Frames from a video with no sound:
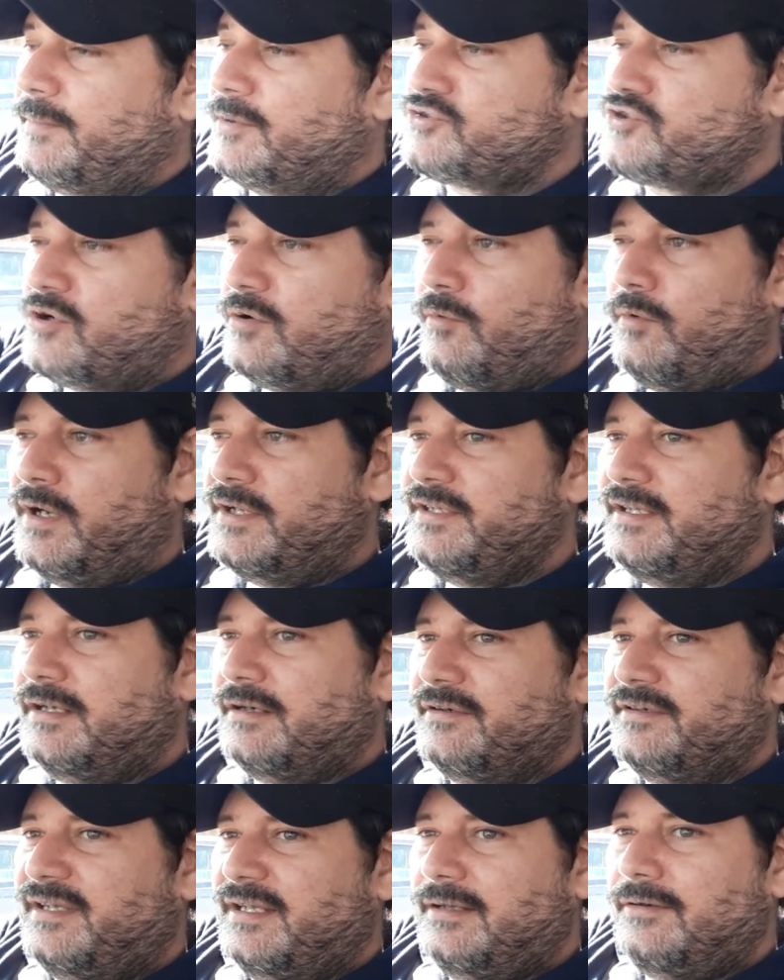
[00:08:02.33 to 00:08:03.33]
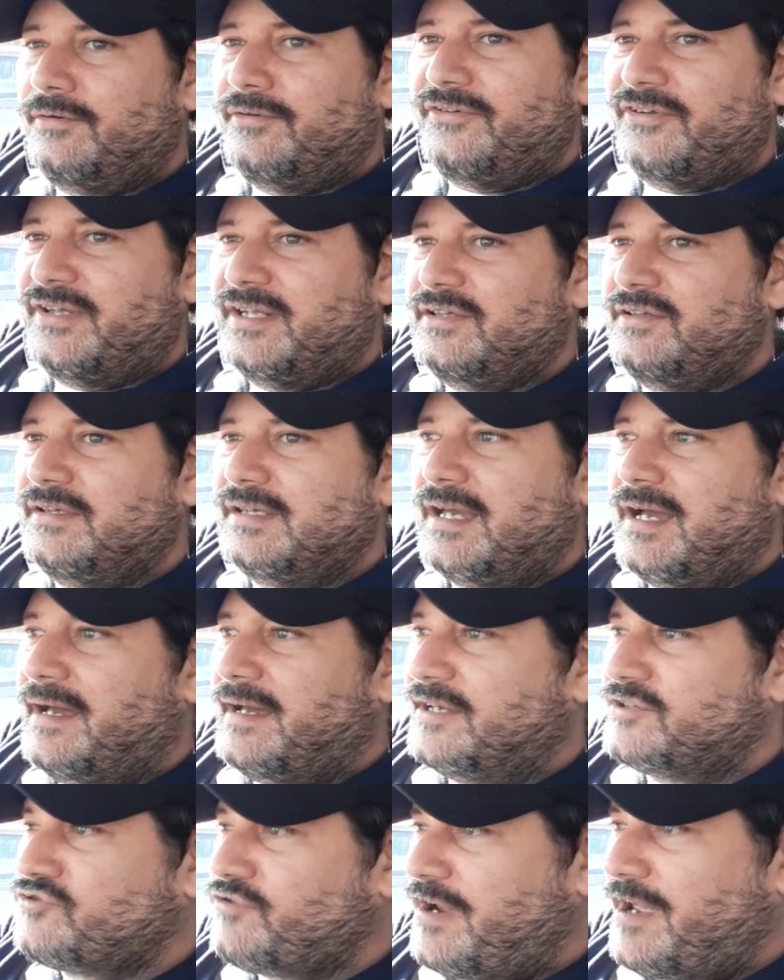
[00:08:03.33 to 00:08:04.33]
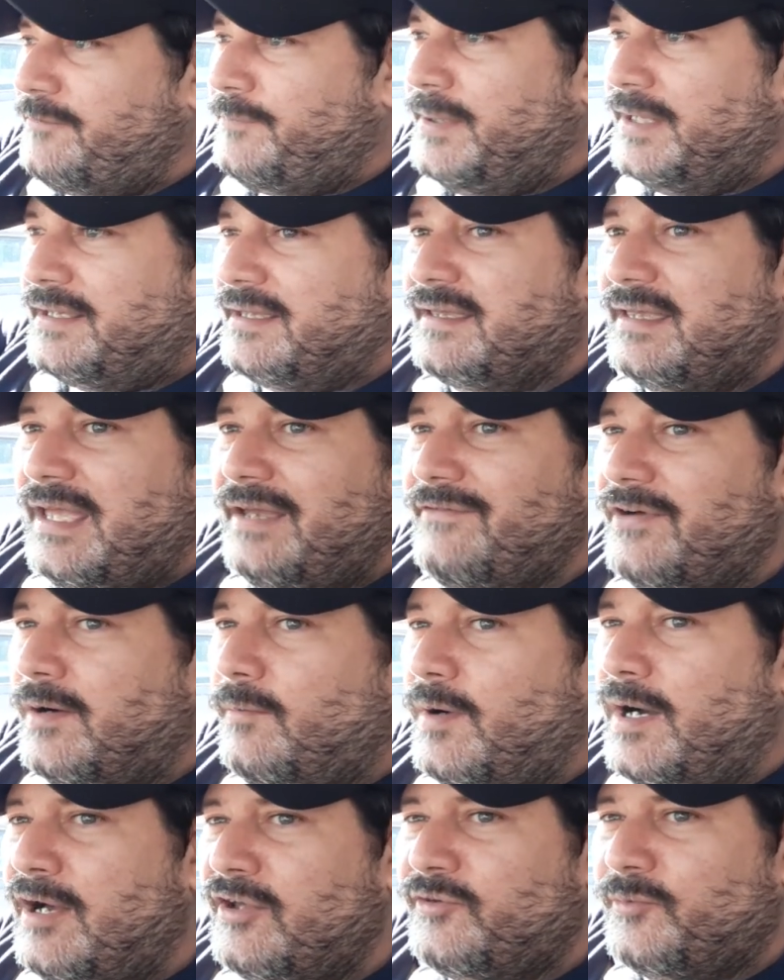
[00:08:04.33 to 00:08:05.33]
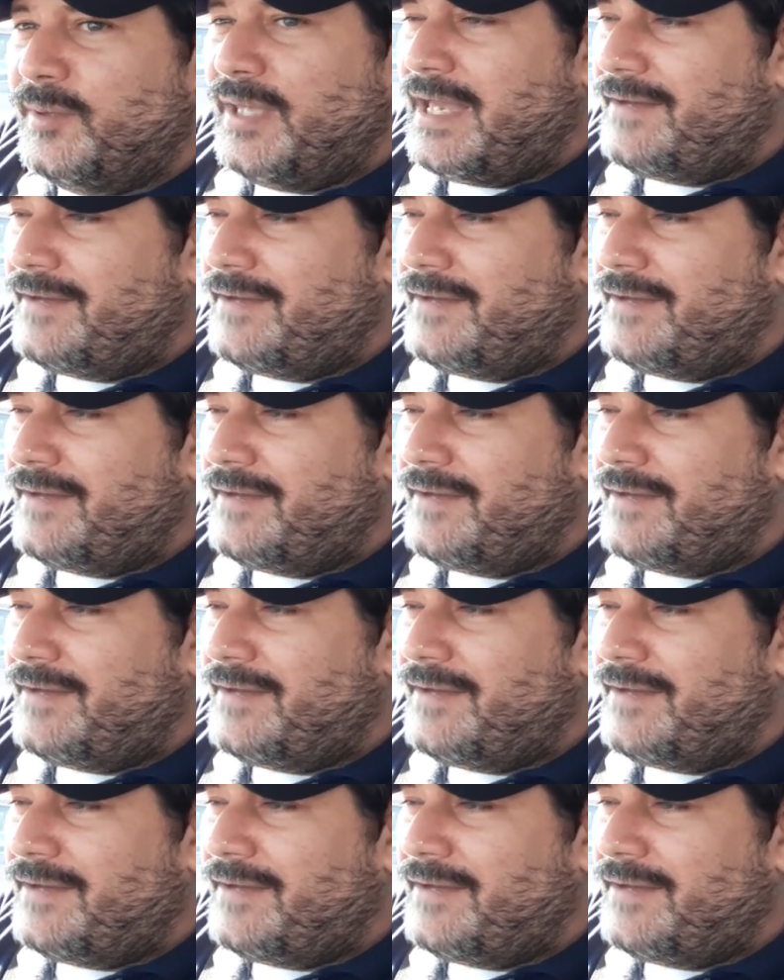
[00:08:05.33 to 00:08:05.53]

much on one-year deals. And then you got a draft pick in K'Von Wallace we